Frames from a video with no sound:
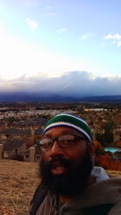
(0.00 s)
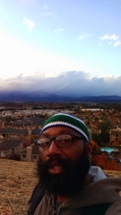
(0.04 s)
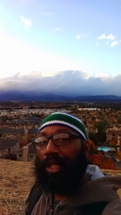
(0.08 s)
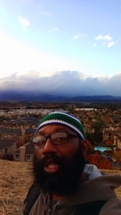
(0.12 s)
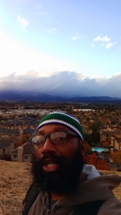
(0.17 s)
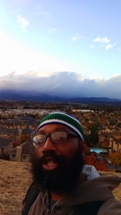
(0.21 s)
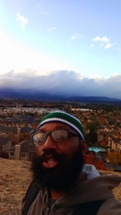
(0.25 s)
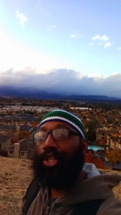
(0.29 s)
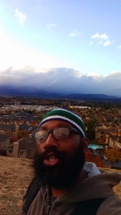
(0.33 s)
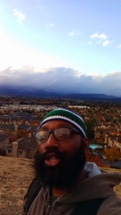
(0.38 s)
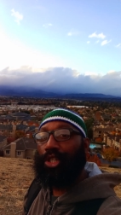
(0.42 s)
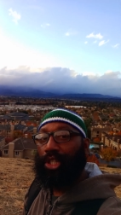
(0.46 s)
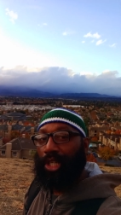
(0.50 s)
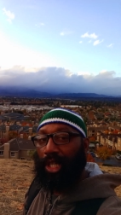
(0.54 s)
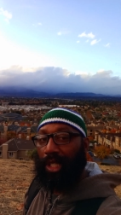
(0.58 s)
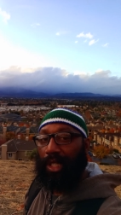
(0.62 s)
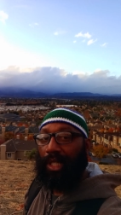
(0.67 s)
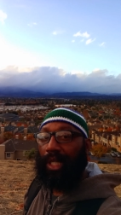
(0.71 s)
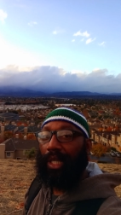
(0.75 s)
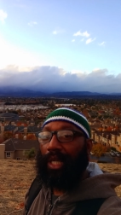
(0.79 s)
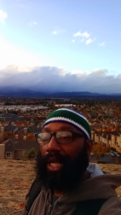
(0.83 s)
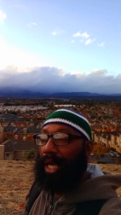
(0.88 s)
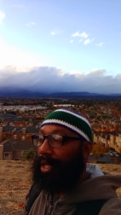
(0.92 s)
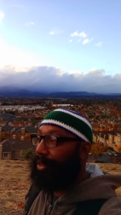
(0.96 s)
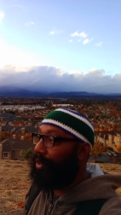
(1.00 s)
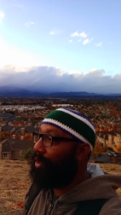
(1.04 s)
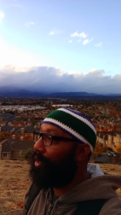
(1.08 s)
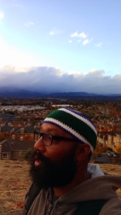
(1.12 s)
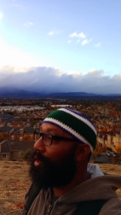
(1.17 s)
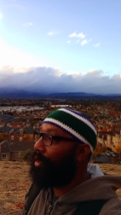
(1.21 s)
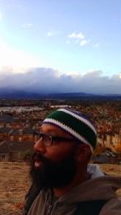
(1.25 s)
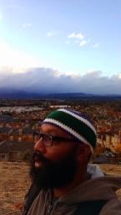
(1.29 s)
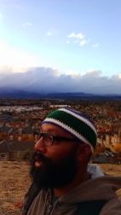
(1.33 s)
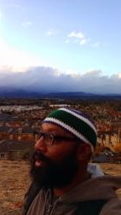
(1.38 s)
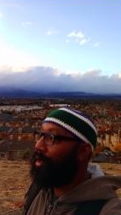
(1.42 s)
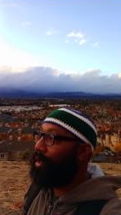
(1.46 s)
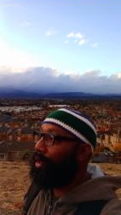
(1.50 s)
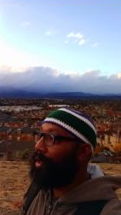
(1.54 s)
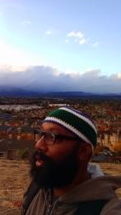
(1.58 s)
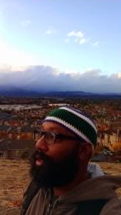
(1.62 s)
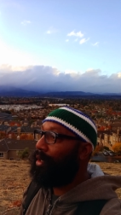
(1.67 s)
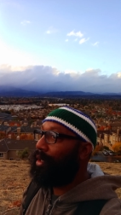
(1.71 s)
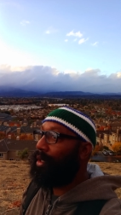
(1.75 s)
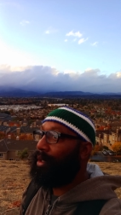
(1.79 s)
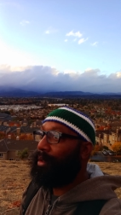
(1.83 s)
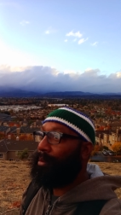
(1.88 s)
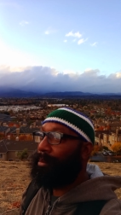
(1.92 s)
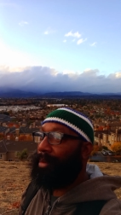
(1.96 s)
Get your shit together.
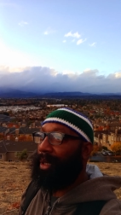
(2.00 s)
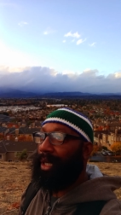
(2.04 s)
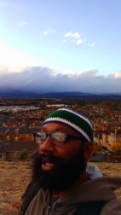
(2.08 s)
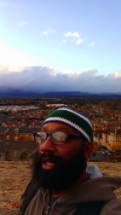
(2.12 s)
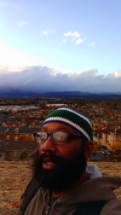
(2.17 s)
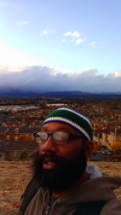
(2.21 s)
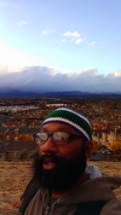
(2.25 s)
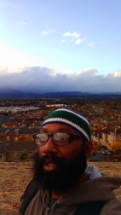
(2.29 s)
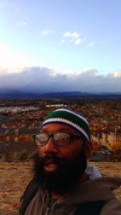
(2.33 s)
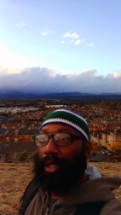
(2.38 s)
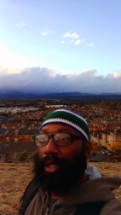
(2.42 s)
But,